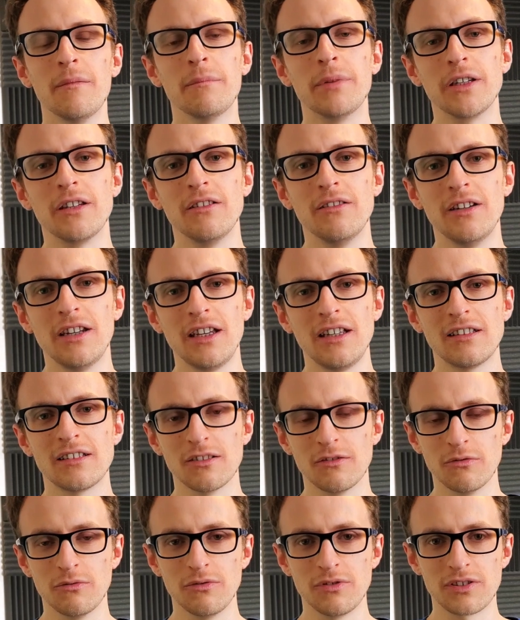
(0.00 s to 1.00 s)
But you need
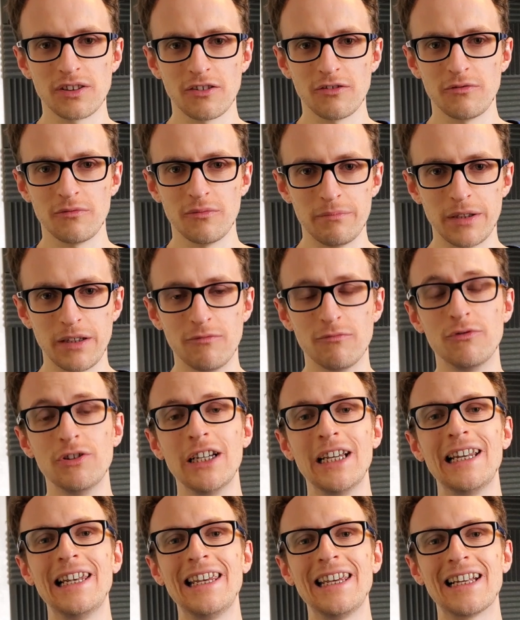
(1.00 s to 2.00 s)
to also be
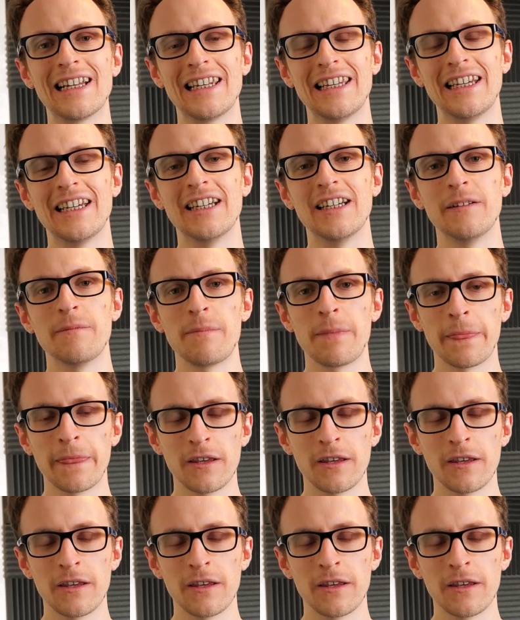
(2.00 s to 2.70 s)
really clear